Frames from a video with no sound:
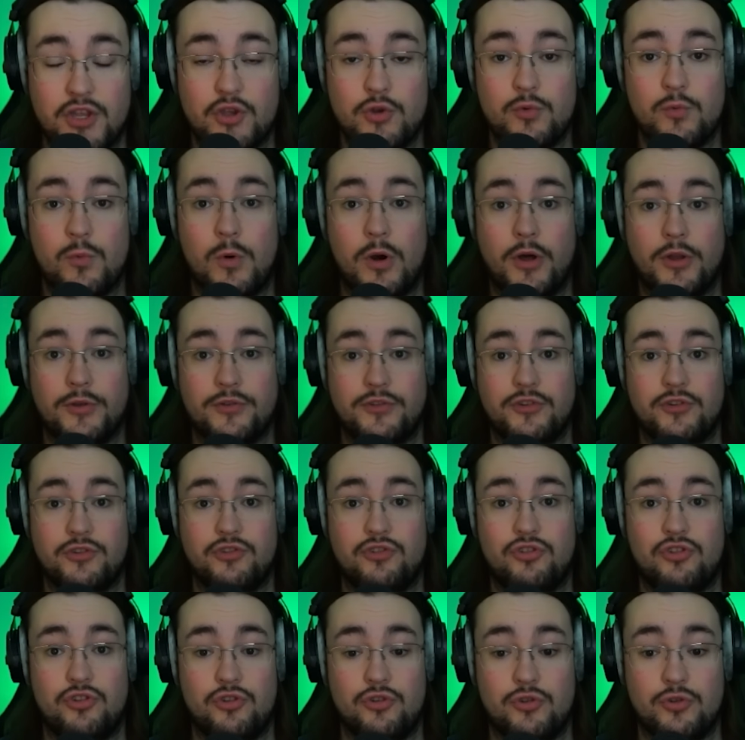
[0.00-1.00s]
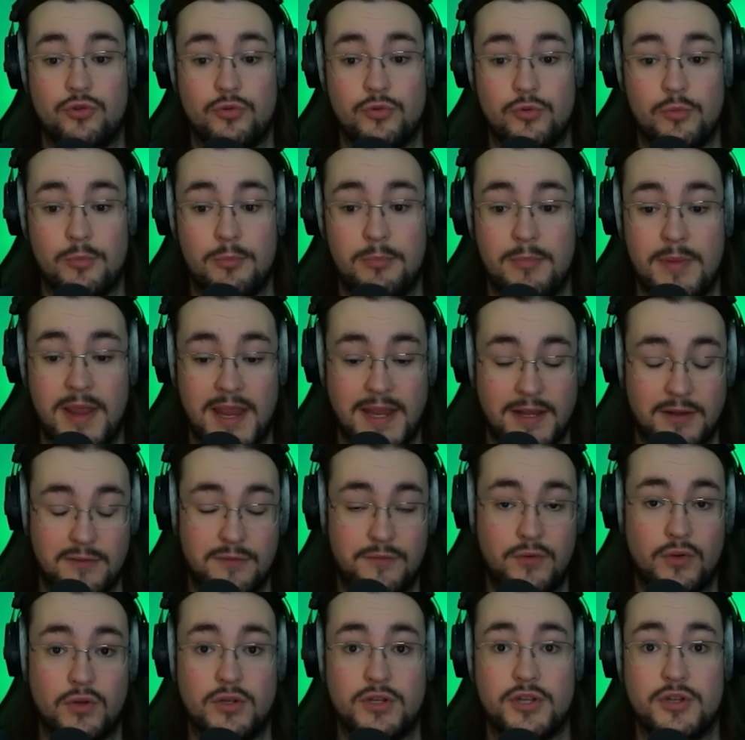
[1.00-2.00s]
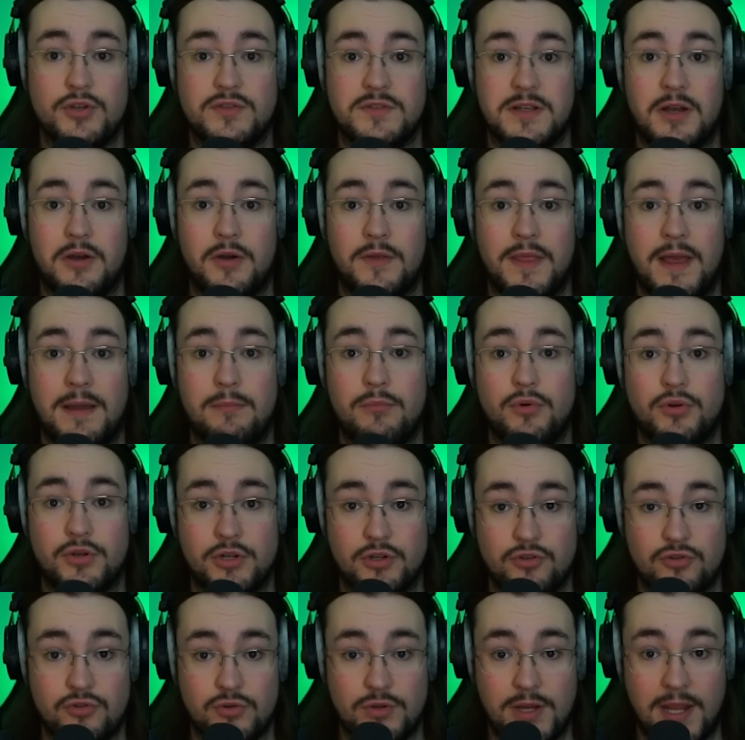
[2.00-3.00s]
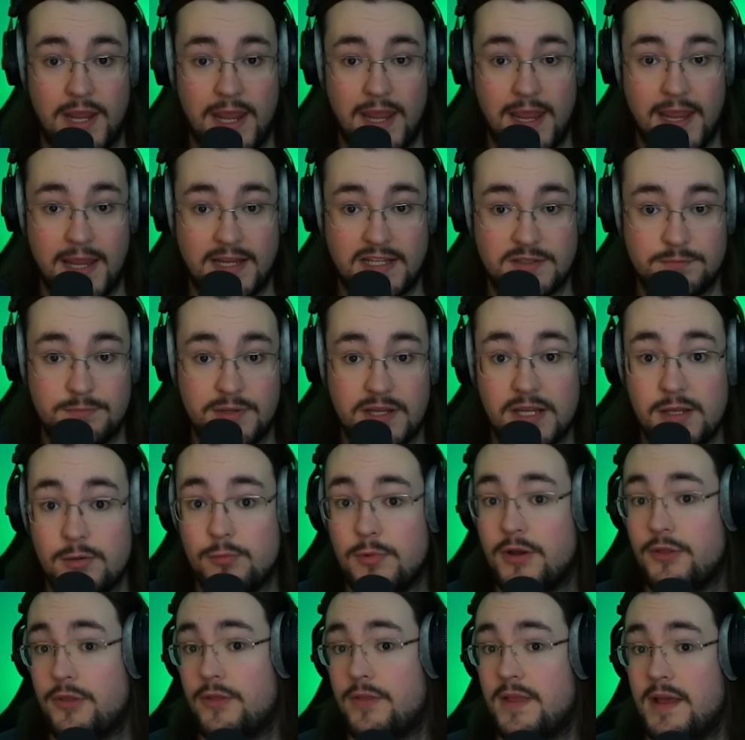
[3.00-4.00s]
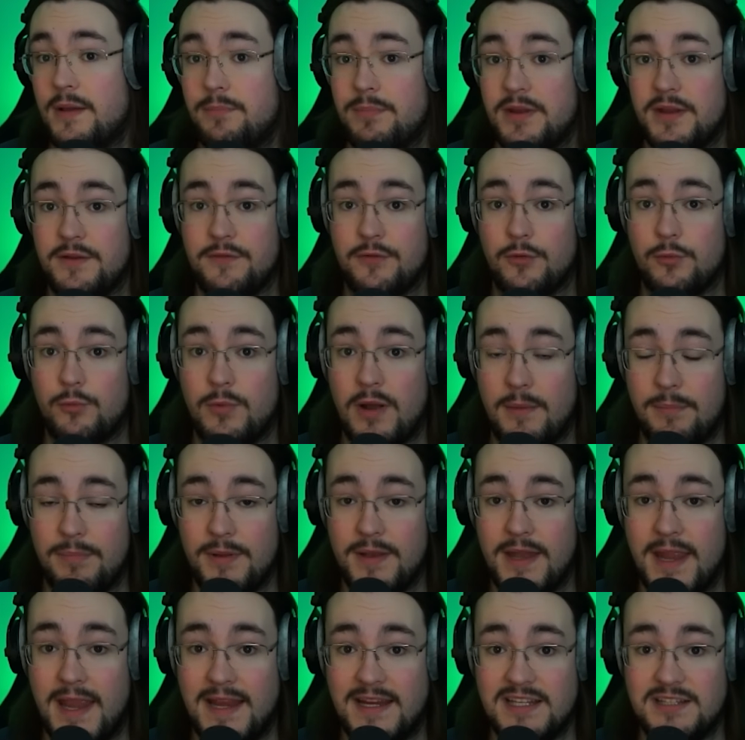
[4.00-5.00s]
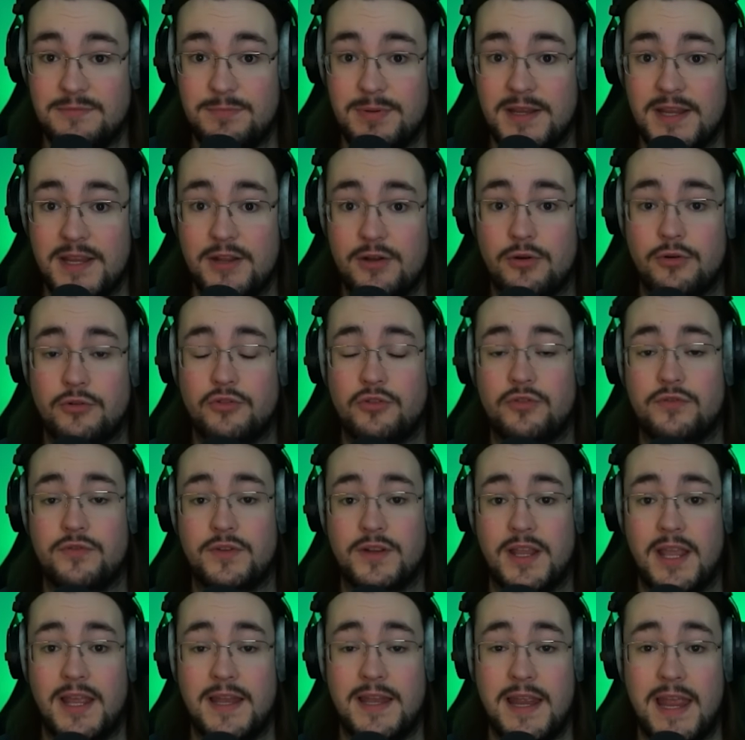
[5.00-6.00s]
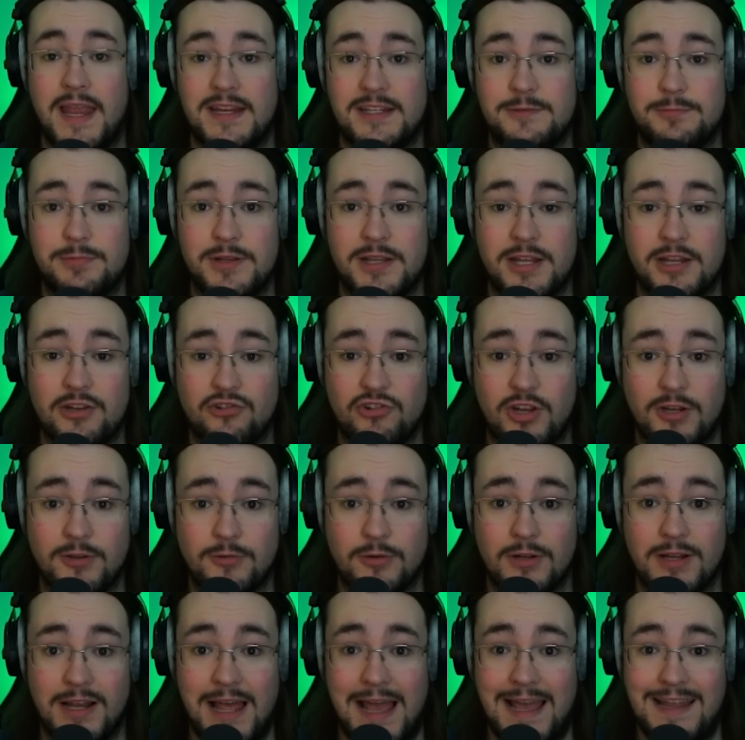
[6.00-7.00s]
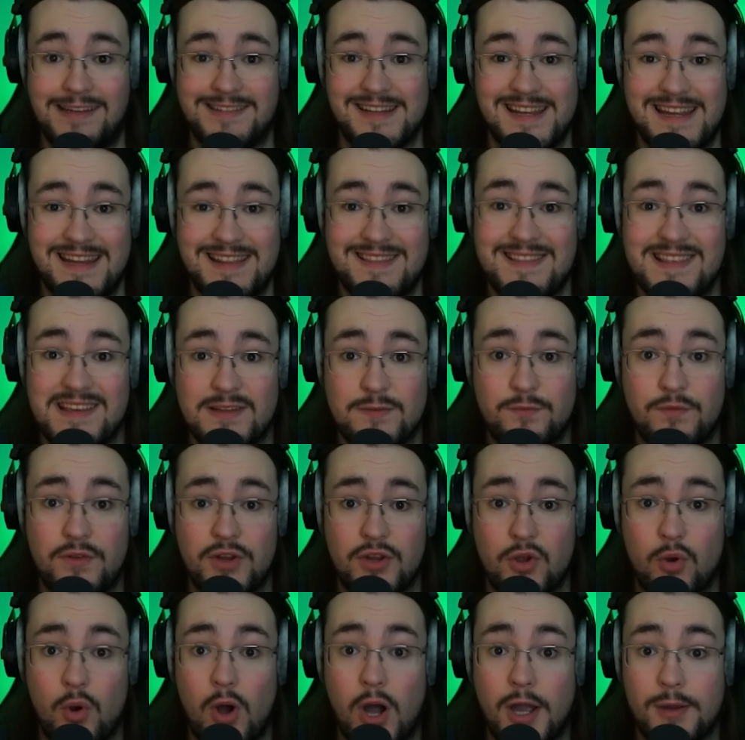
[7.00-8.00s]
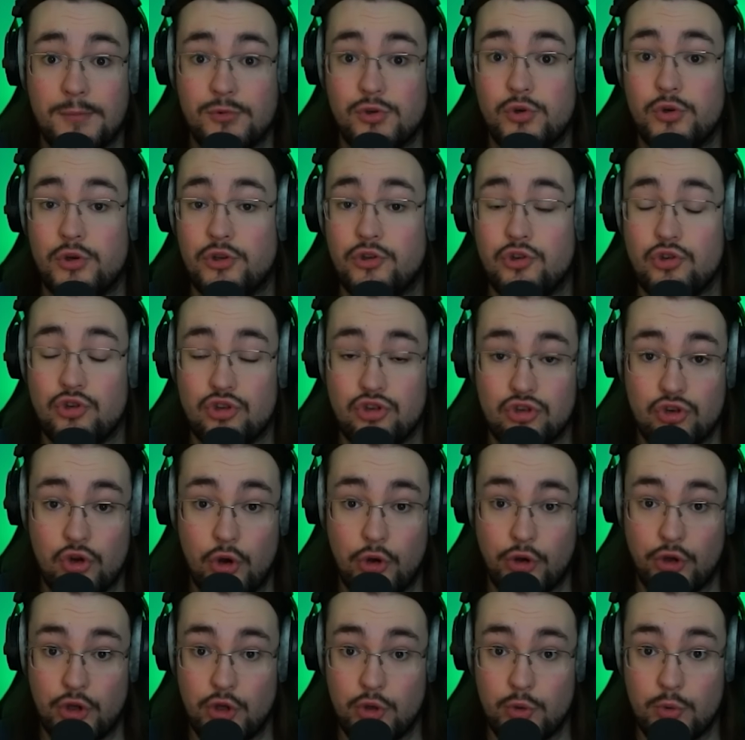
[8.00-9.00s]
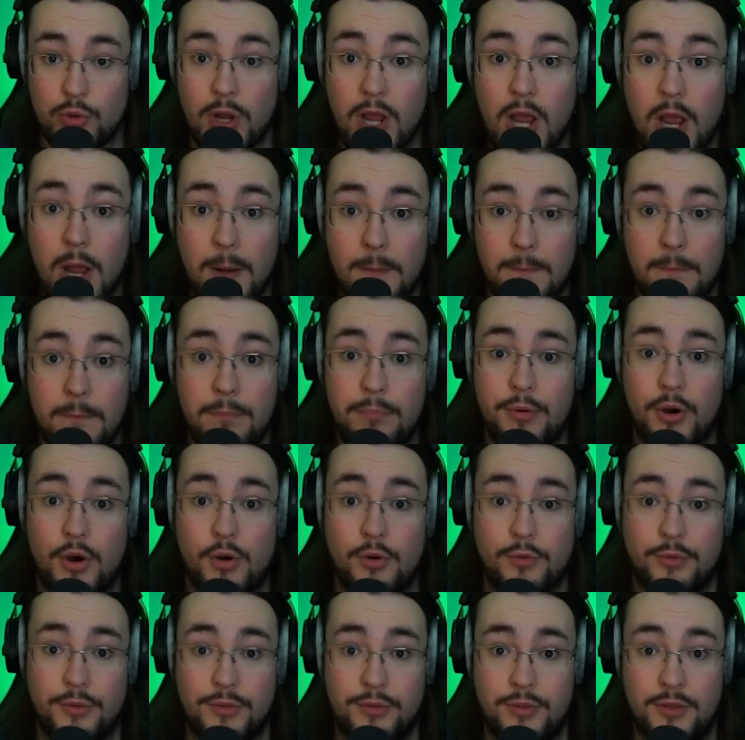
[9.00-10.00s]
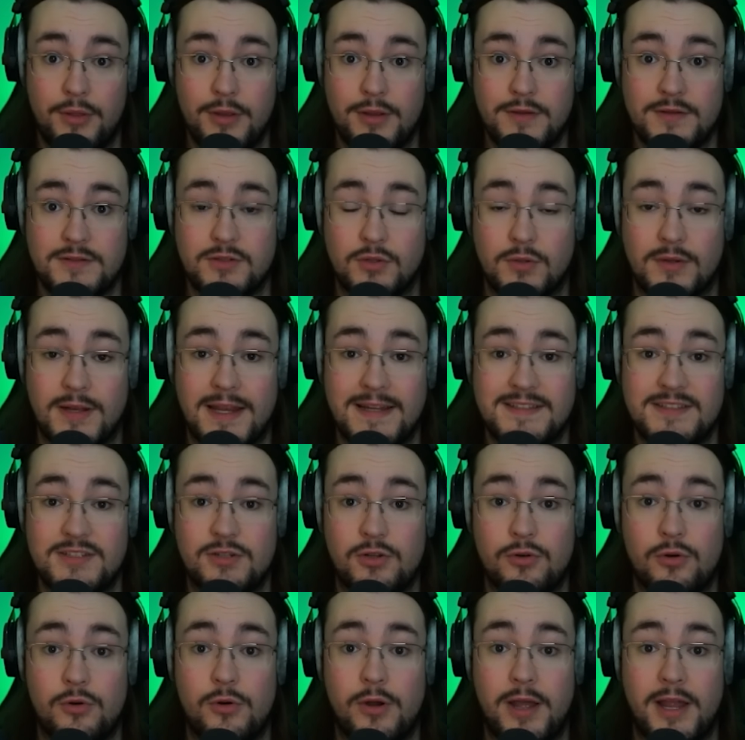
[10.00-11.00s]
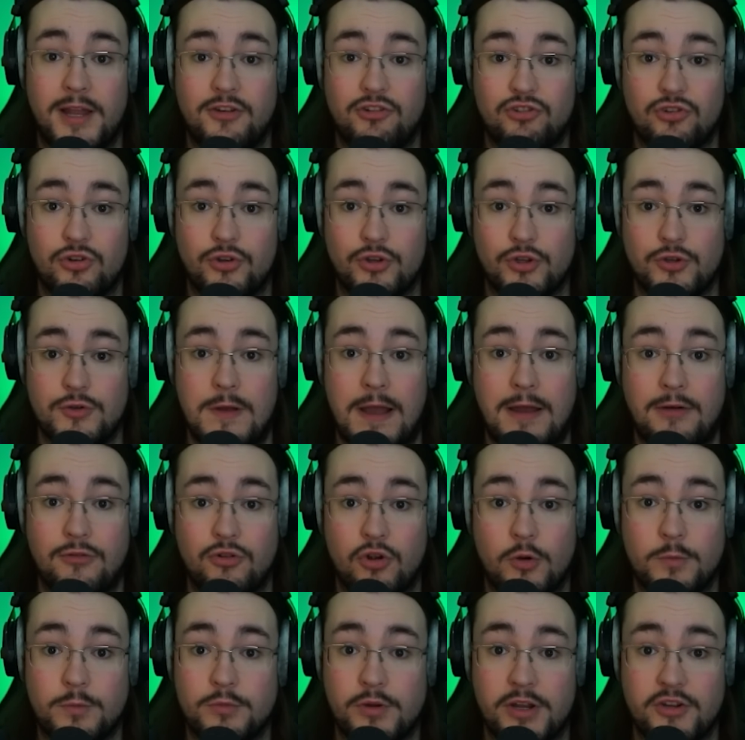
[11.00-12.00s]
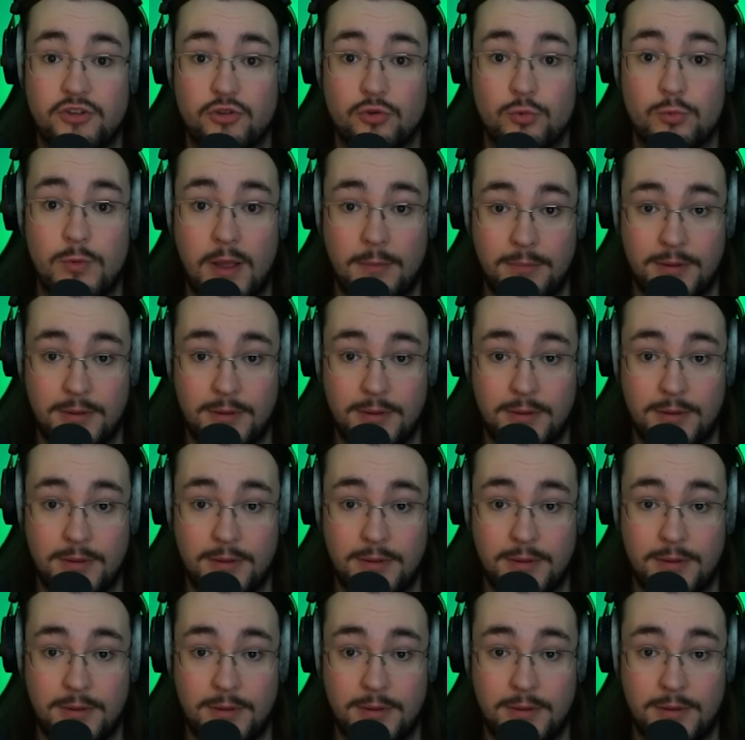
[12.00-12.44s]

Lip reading: want to make full use of that money to get XP, whether that be for weapon XP or just for getting XP in general. And in this video, I'm going to show you both. So let's go and show you how to upgrade your weapon